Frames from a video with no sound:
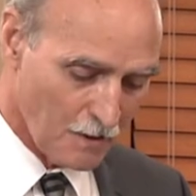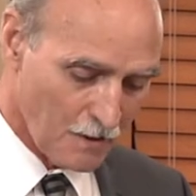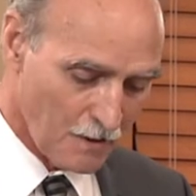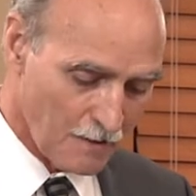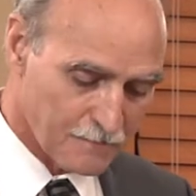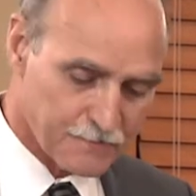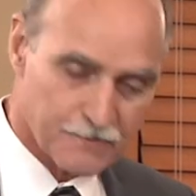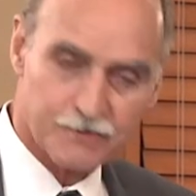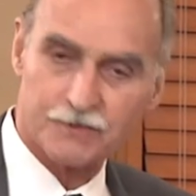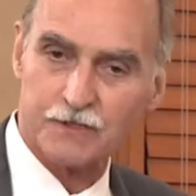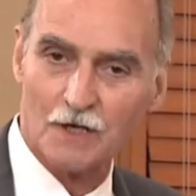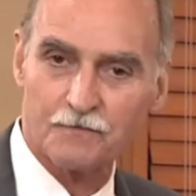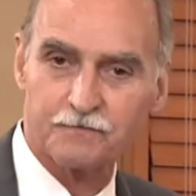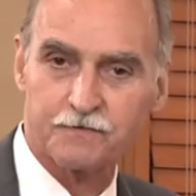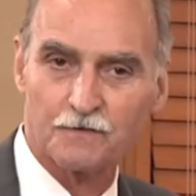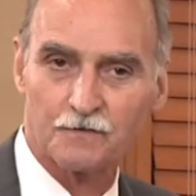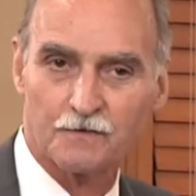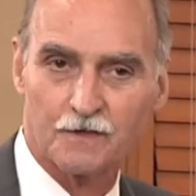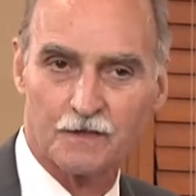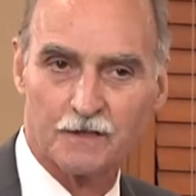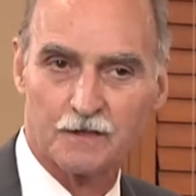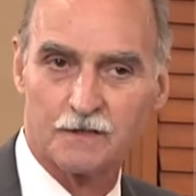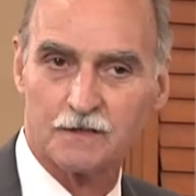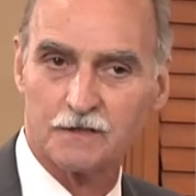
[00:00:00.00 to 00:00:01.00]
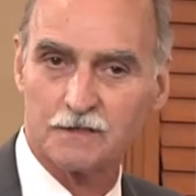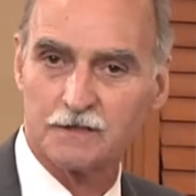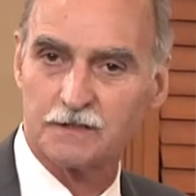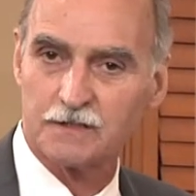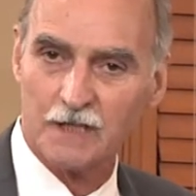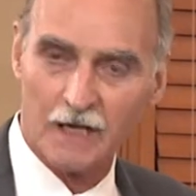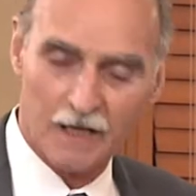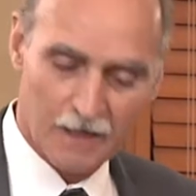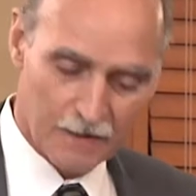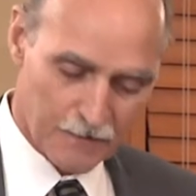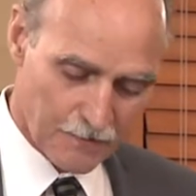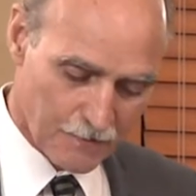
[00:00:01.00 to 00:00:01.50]
of suffering and
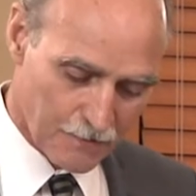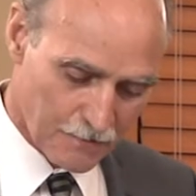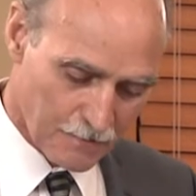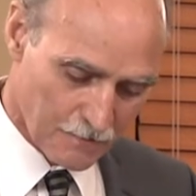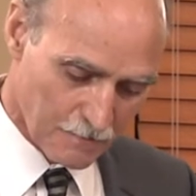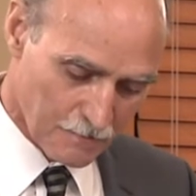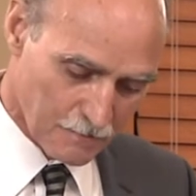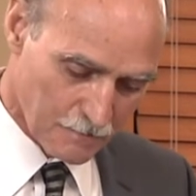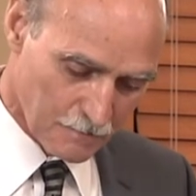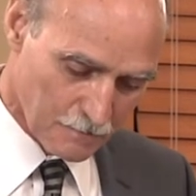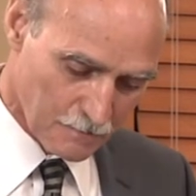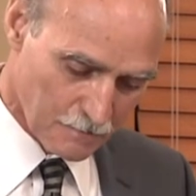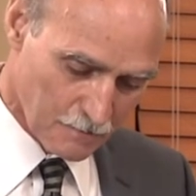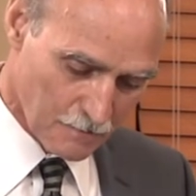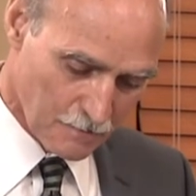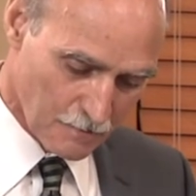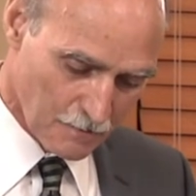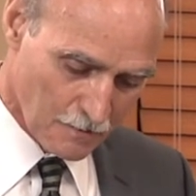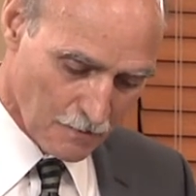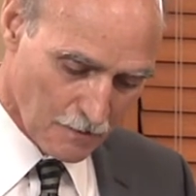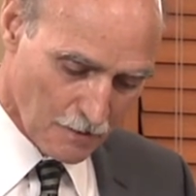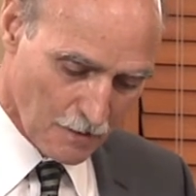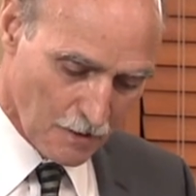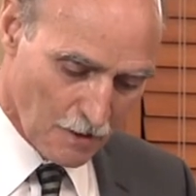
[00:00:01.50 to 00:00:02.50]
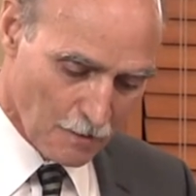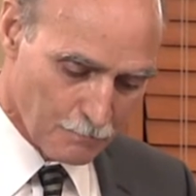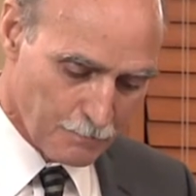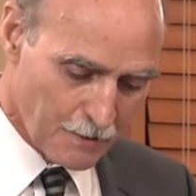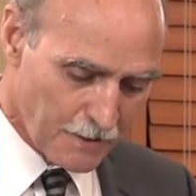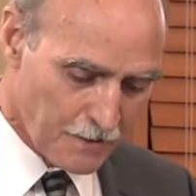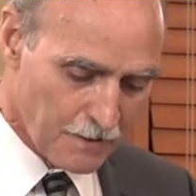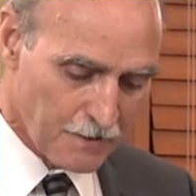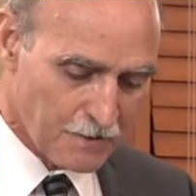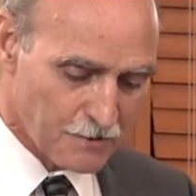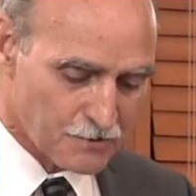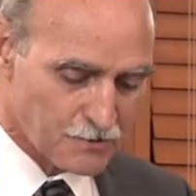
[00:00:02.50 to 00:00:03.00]
death.
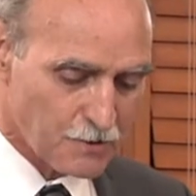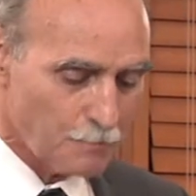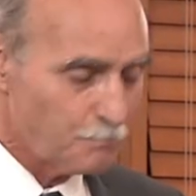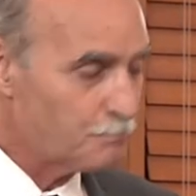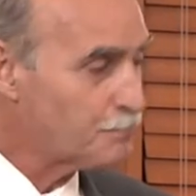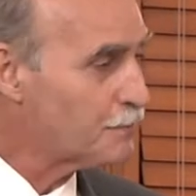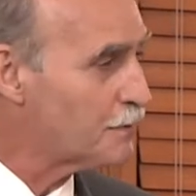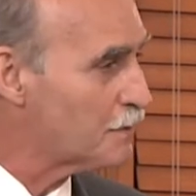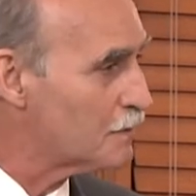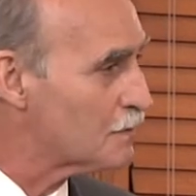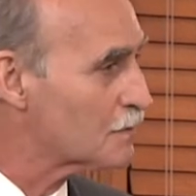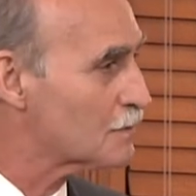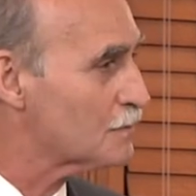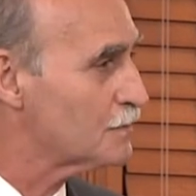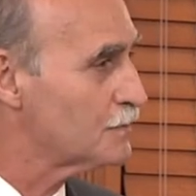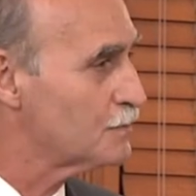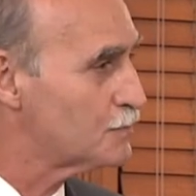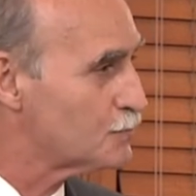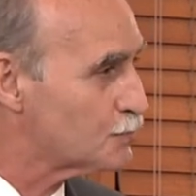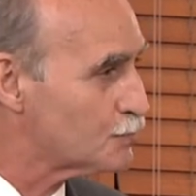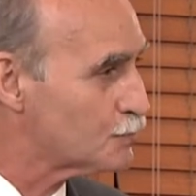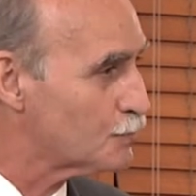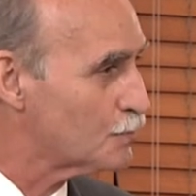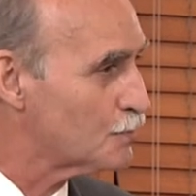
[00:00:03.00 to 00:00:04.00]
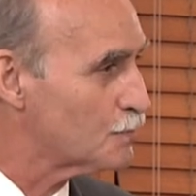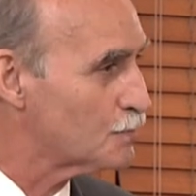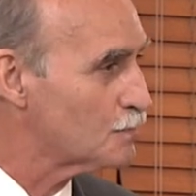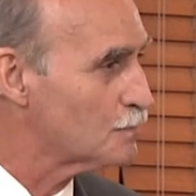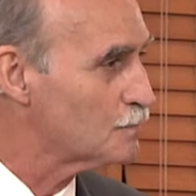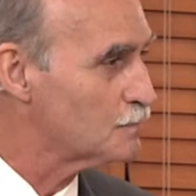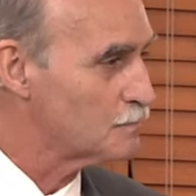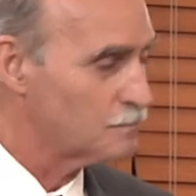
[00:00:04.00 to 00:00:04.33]
But it is empirically true